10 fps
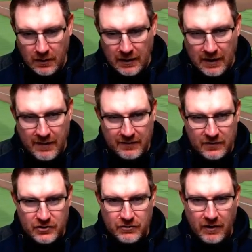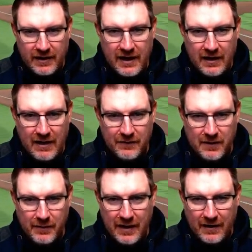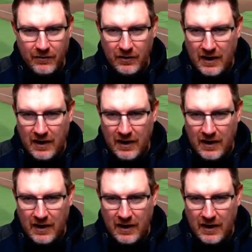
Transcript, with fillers: And there's a strikeout. Have some of that. Not,